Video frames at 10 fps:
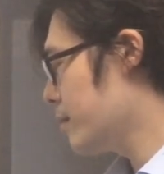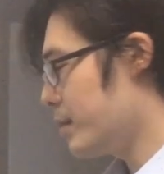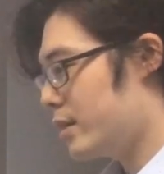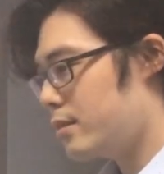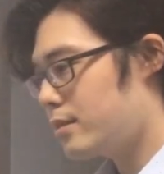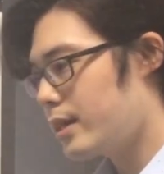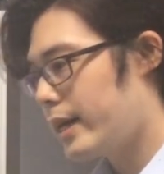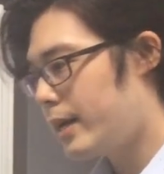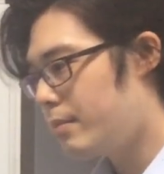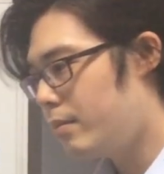But this
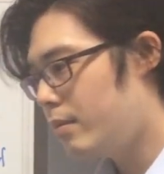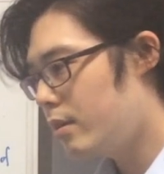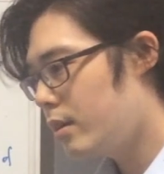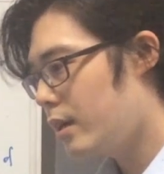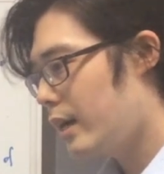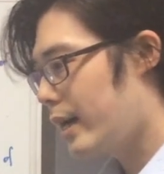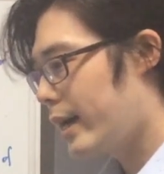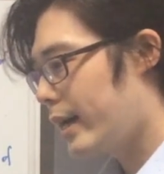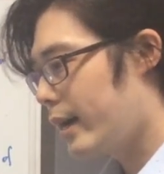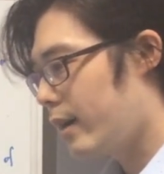time,
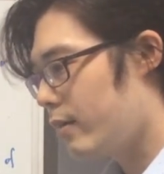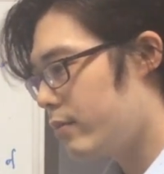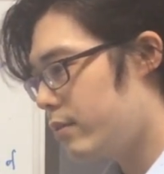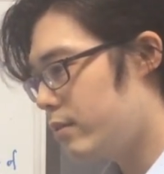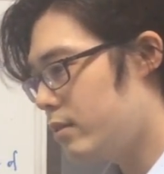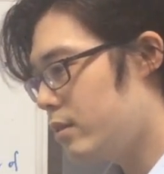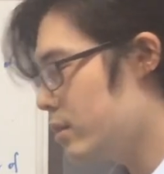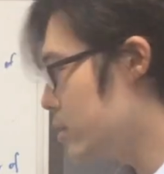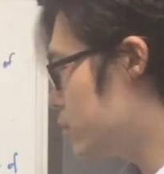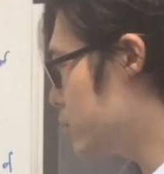I have
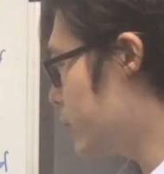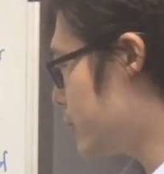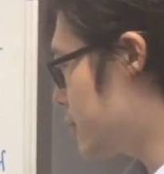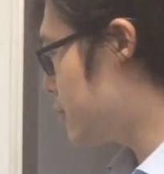2x